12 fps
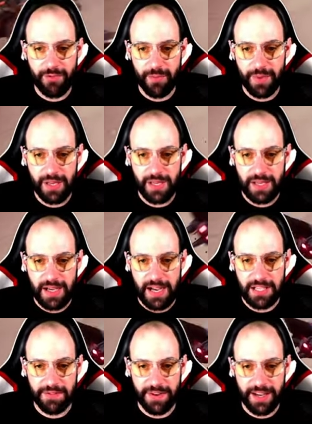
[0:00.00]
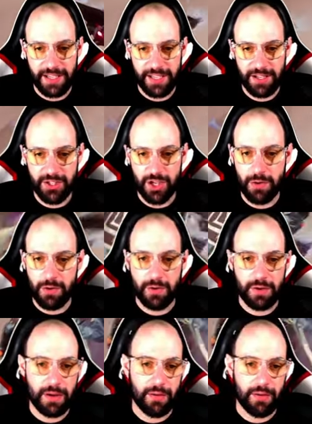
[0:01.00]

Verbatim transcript: for me, as far as I saw,